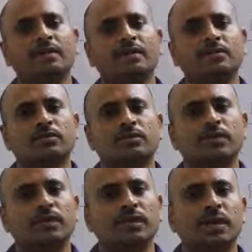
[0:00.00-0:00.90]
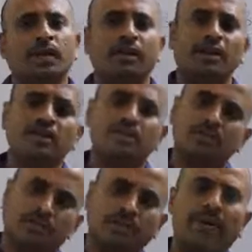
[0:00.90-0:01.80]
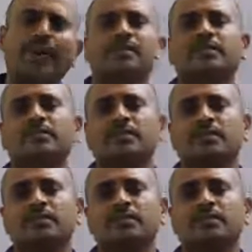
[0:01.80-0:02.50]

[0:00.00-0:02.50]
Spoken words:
So and also plants.